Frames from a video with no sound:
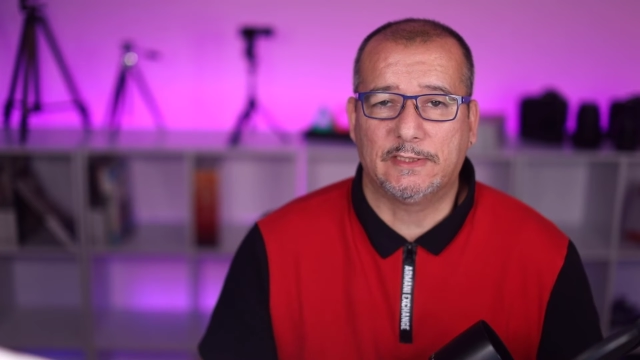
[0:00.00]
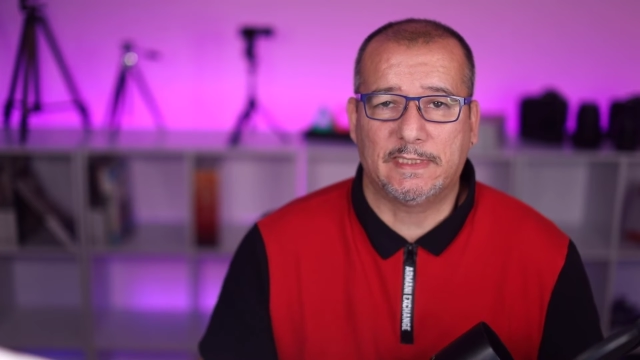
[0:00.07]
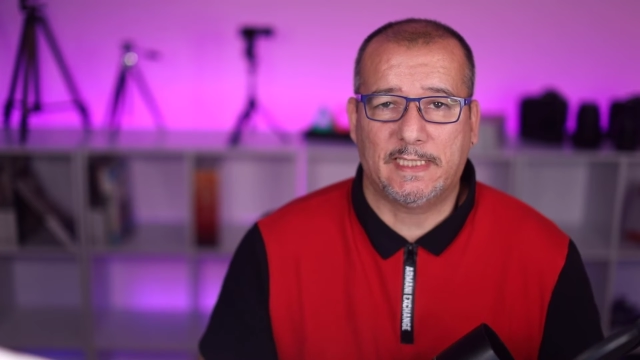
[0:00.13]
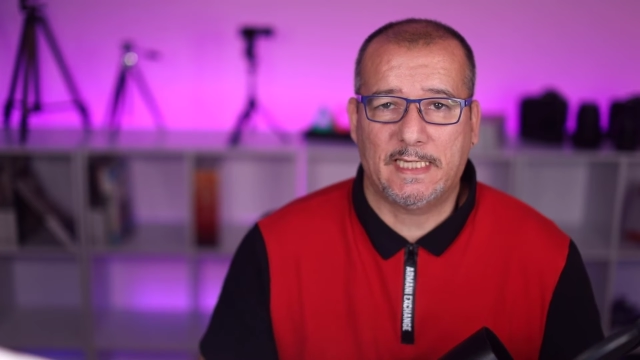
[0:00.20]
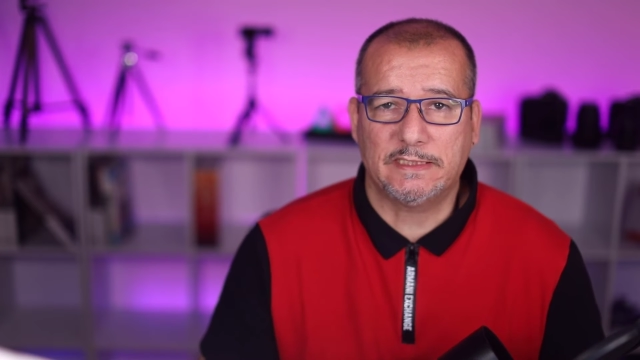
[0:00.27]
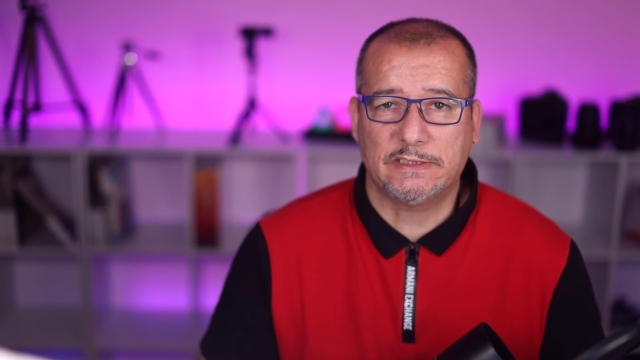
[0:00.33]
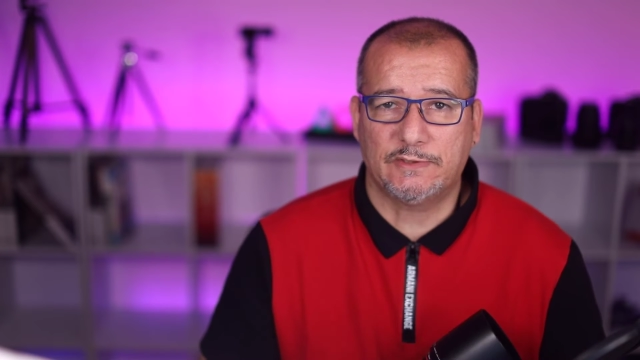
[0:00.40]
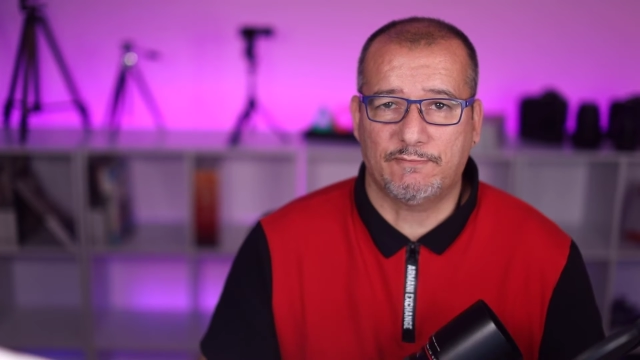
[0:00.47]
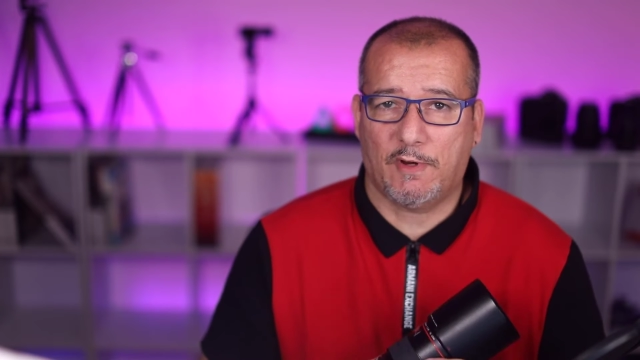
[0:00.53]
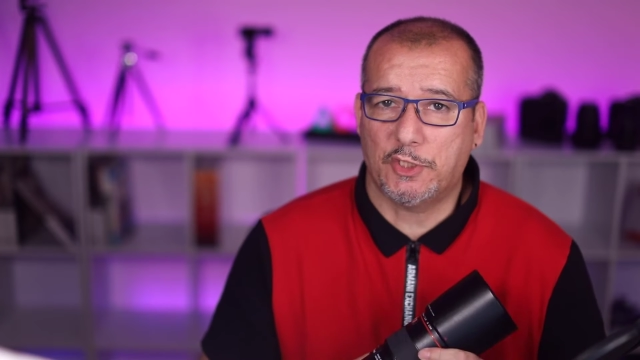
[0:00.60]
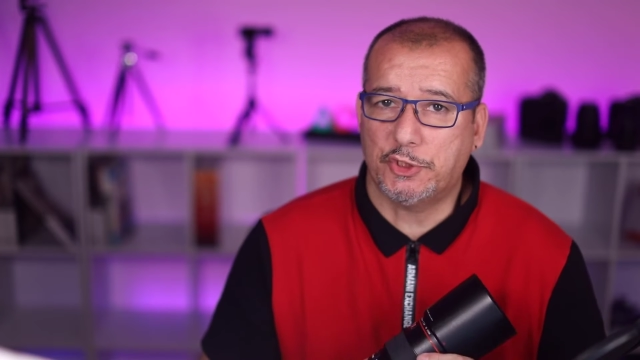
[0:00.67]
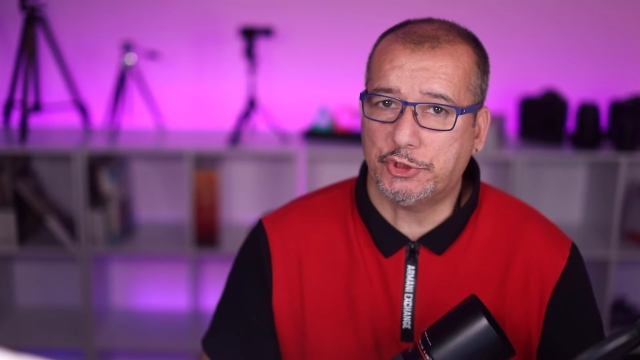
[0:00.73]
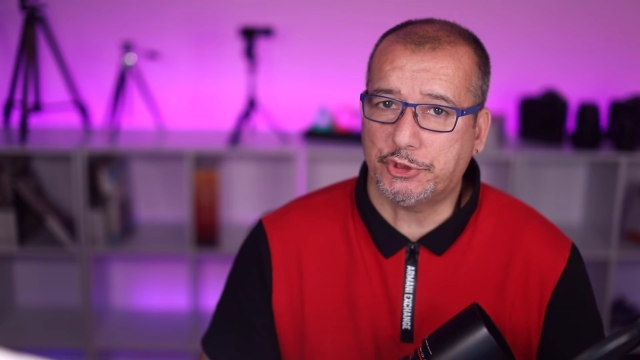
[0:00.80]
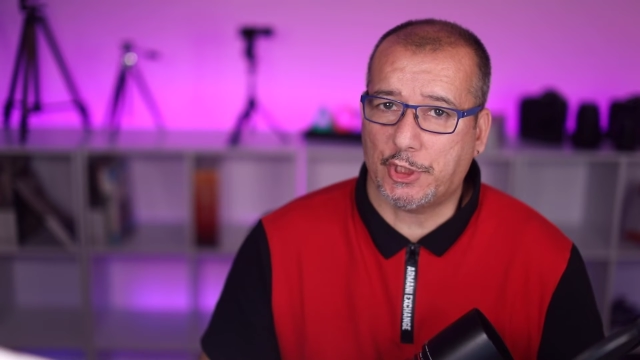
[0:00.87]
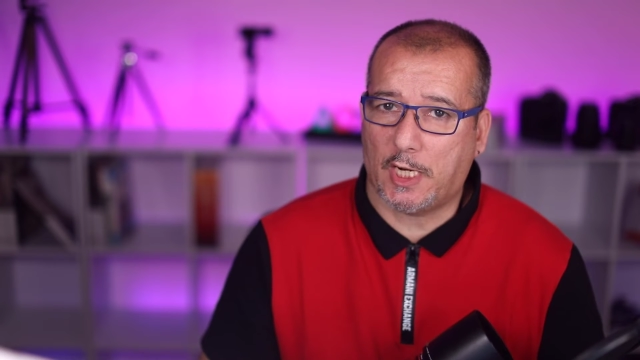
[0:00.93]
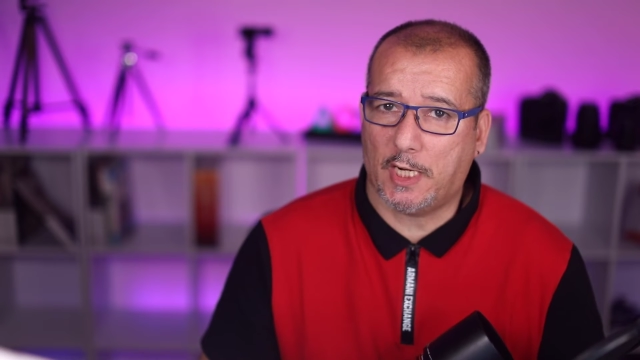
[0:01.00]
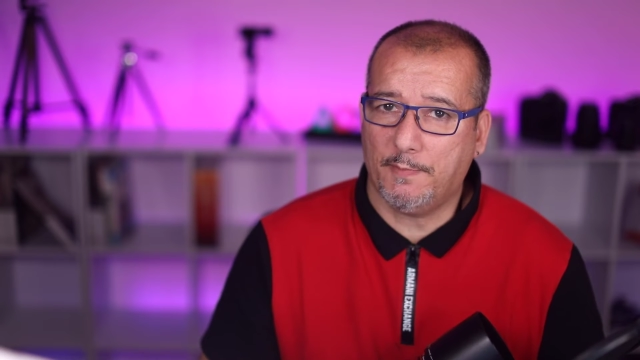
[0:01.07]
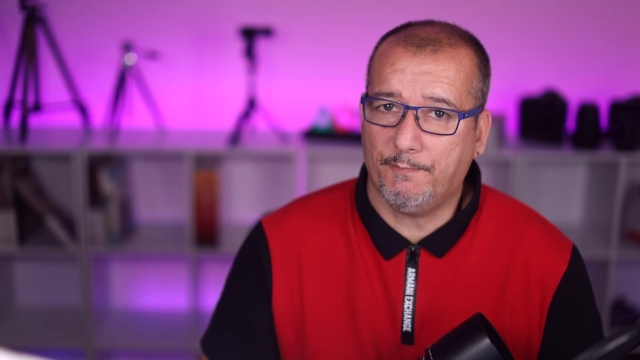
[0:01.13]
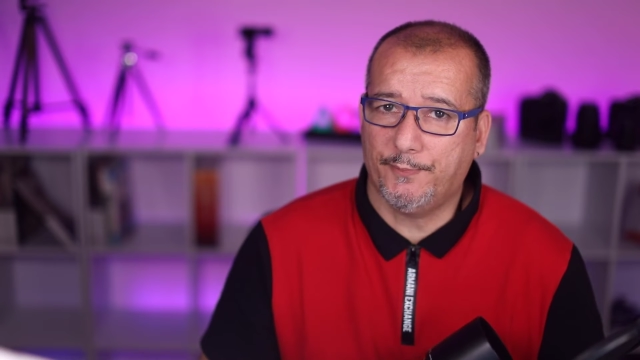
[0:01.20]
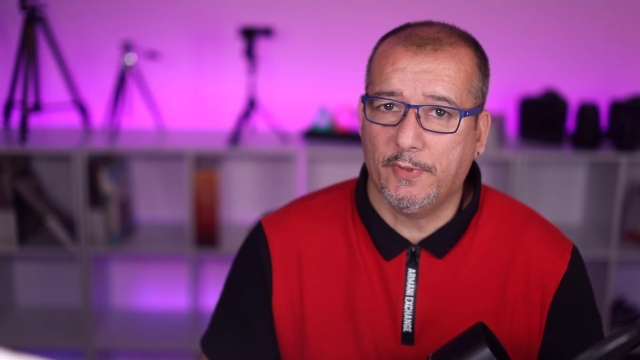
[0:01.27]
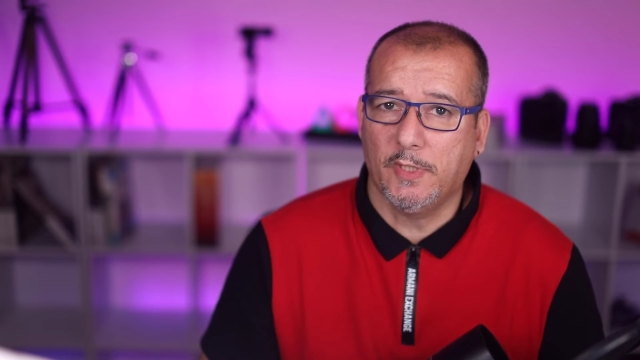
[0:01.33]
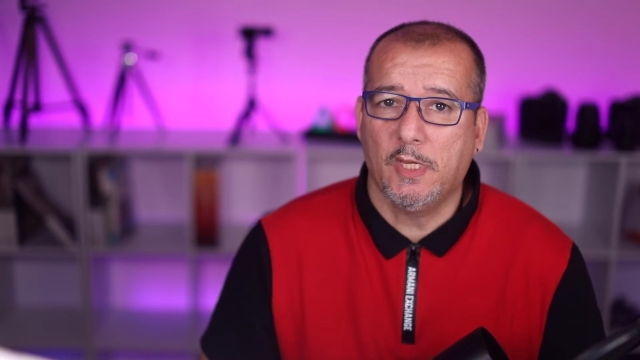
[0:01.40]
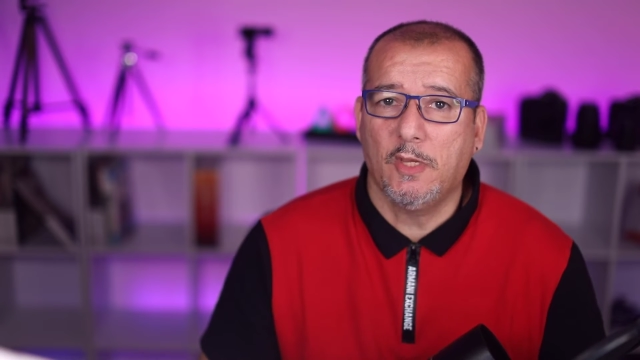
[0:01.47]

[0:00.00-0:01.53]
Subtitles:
lens is very sharp,